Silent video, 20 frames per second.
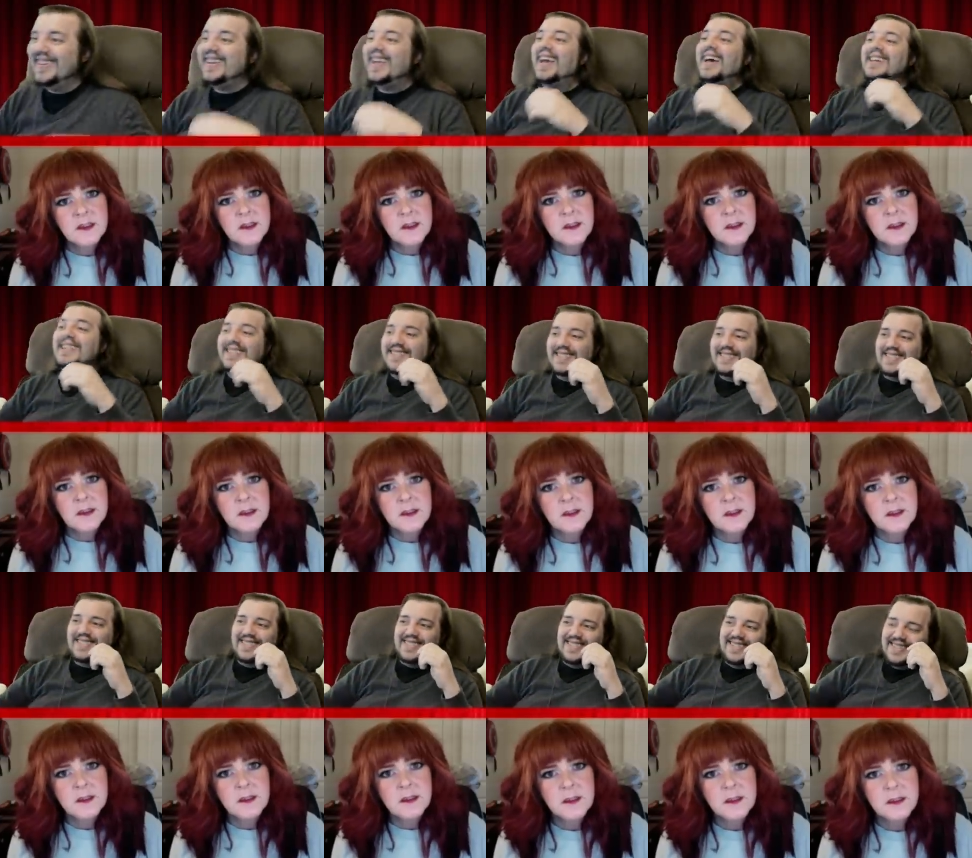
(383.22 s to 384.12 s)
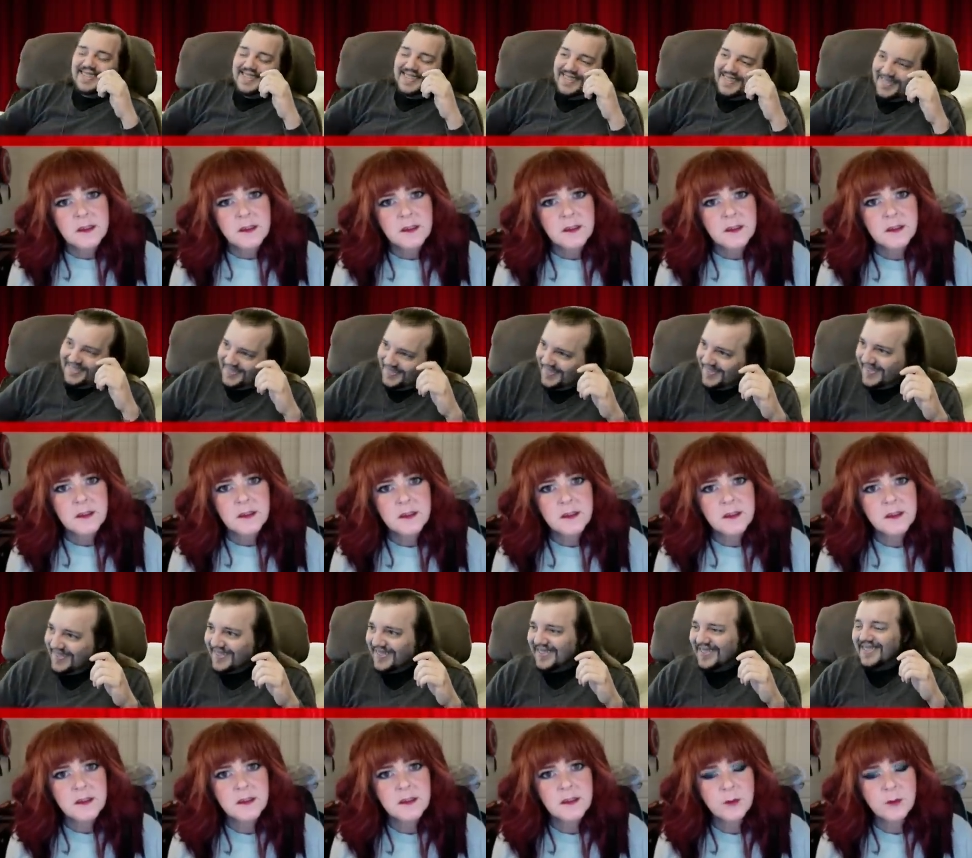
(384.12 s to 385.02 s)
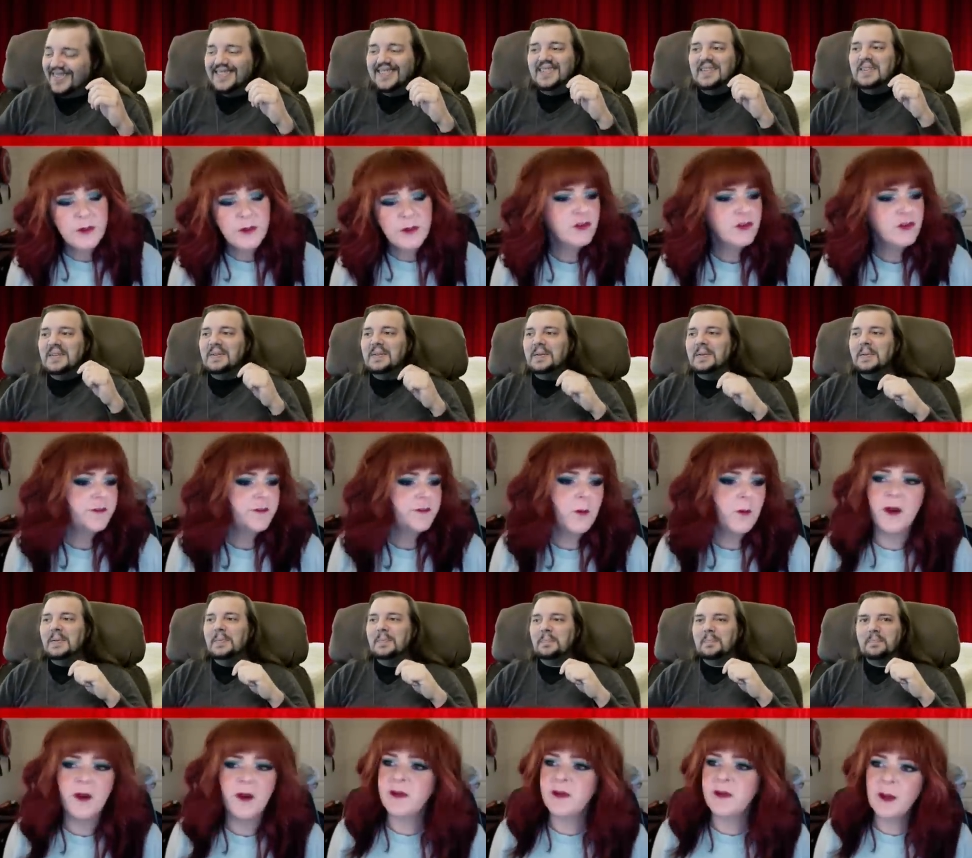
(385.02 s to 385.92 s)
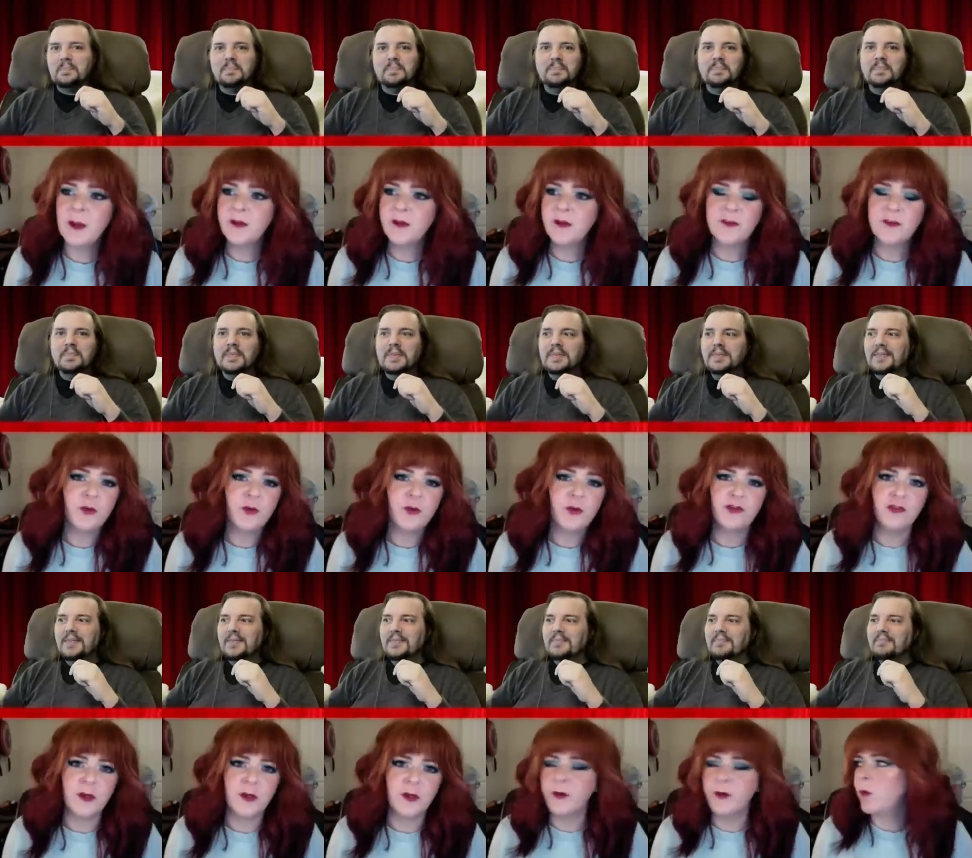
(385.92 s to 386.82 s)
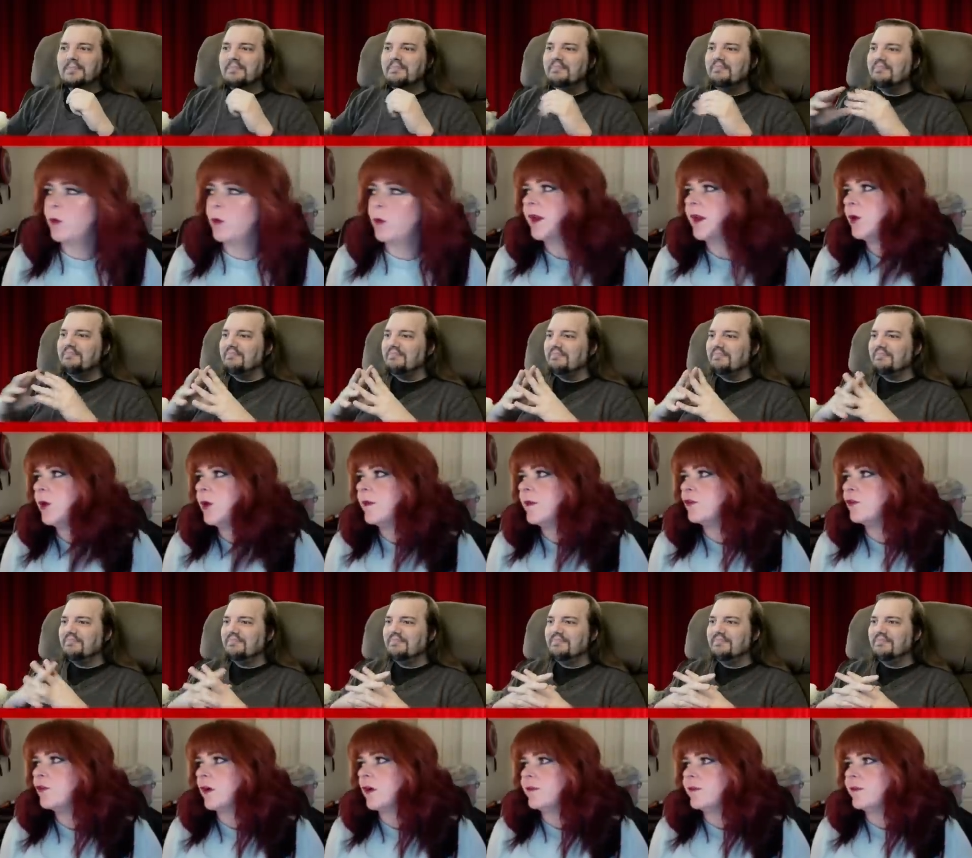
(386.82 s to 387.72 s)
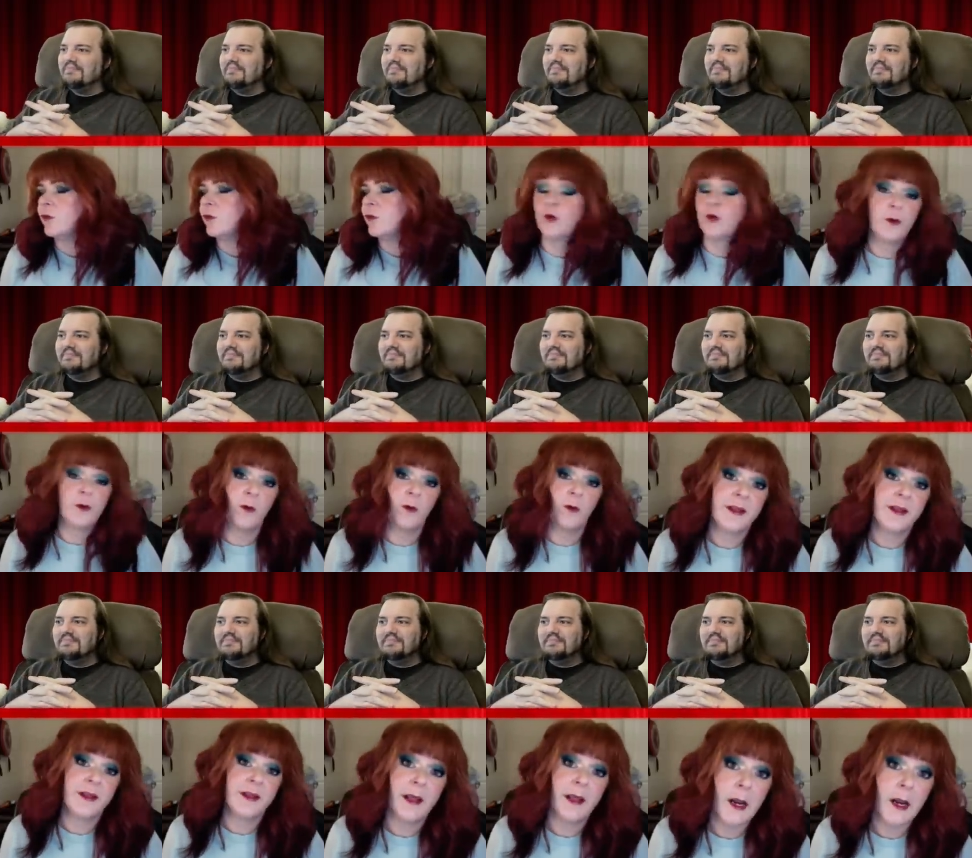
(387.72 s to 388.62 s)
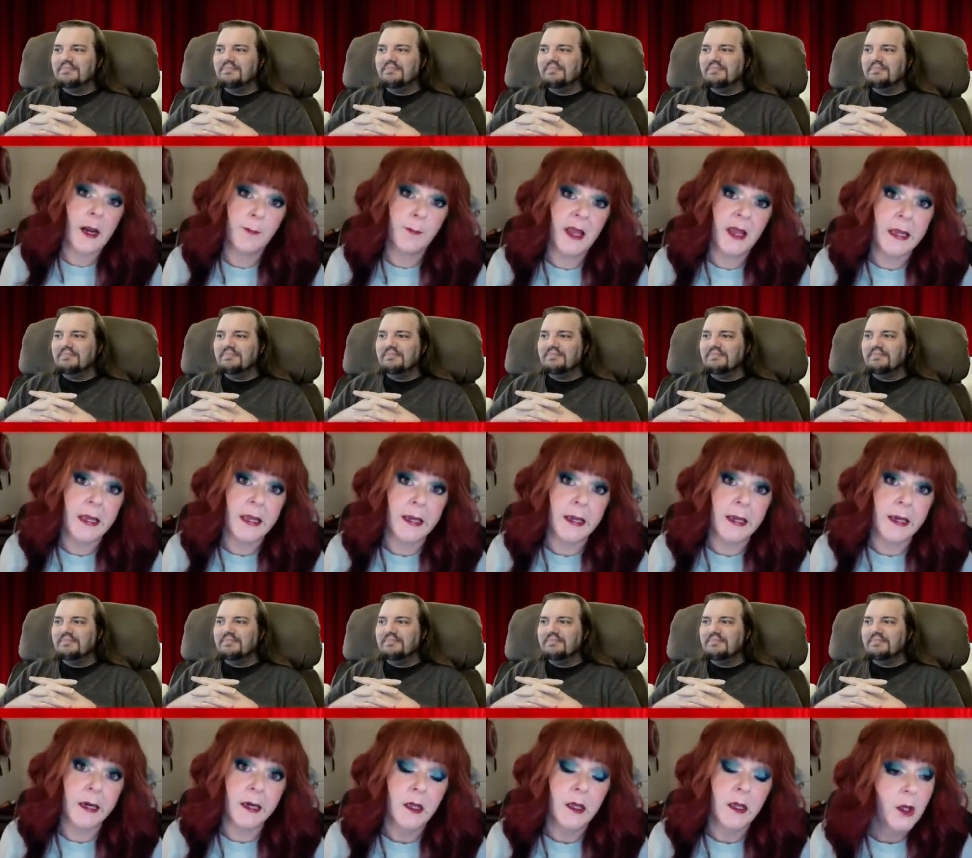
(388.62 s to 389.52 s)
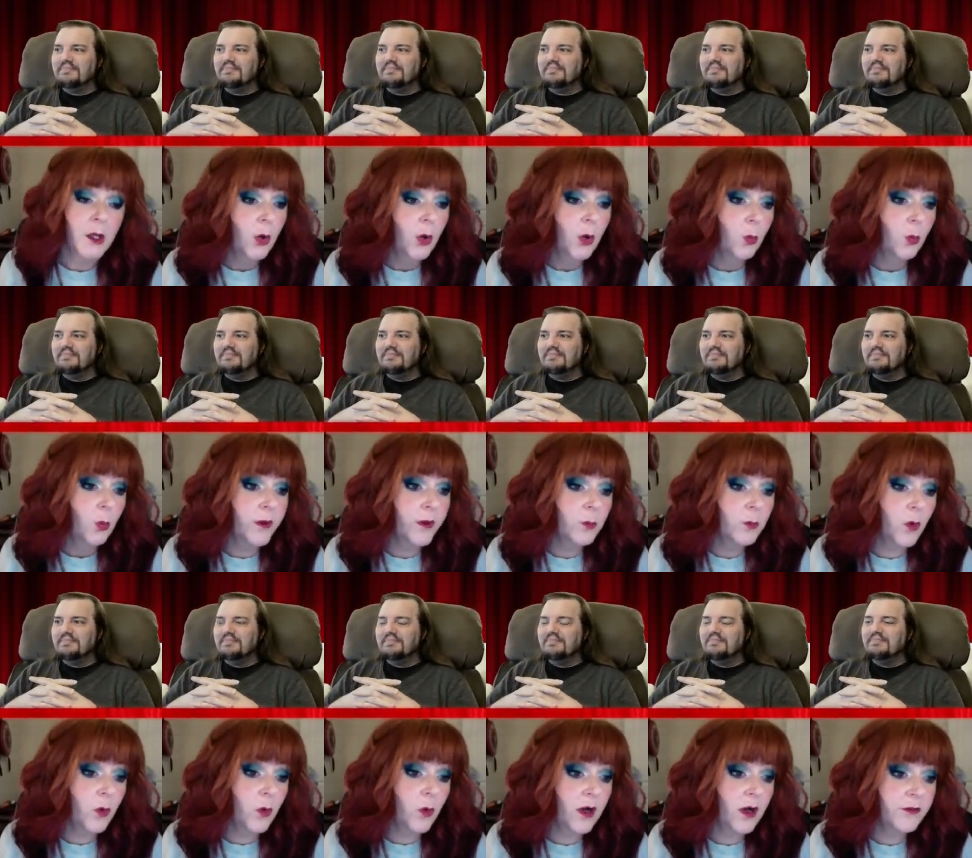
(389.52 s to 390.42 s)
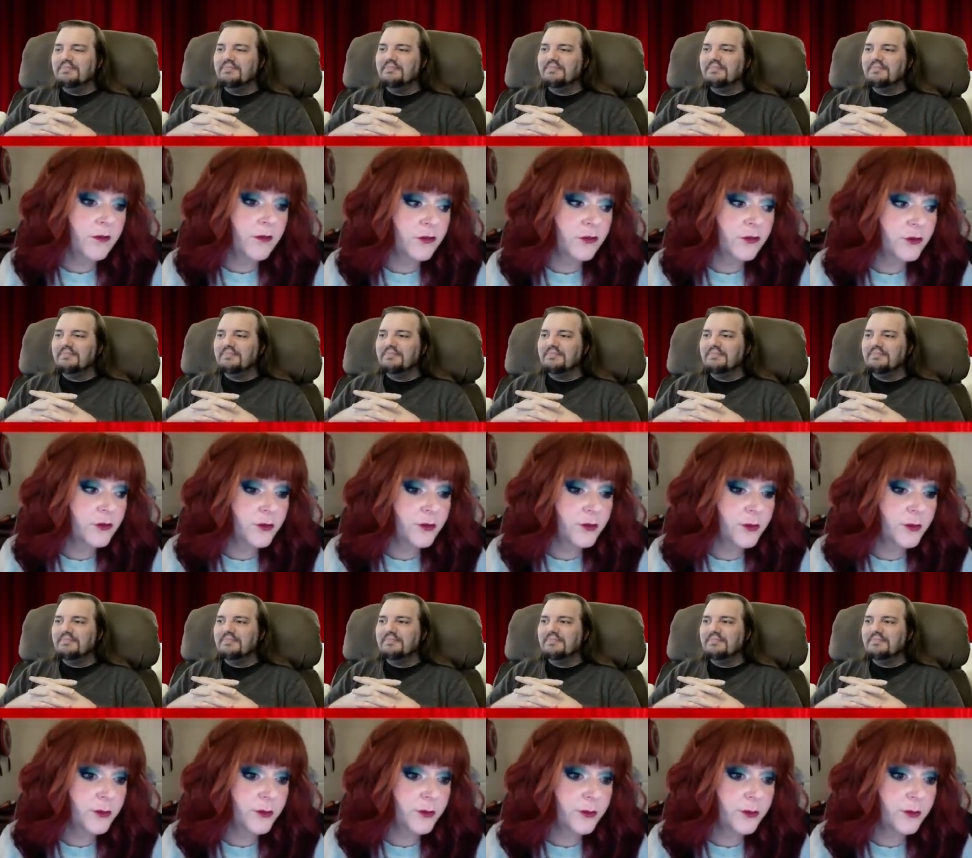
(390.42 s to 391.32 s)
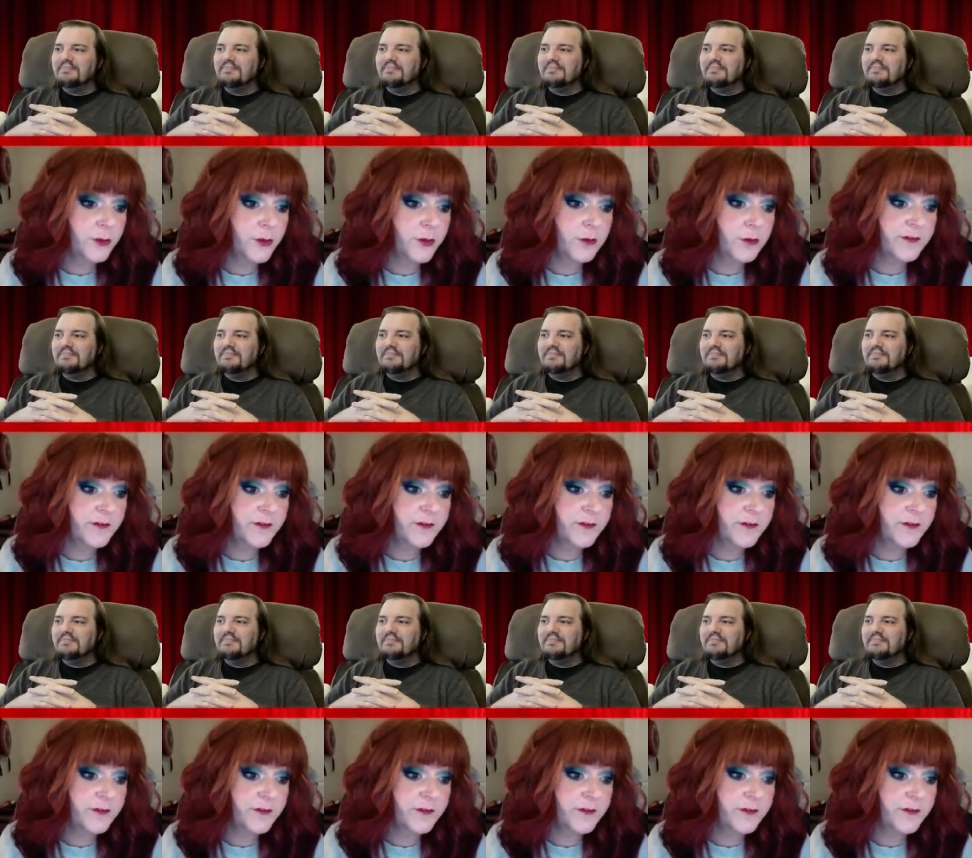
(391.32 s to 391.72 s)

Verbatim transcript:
Speaker 1: Yes. We just want to be able to do shit. We want to go to the drugstore. We want to get on a plane. We want to go to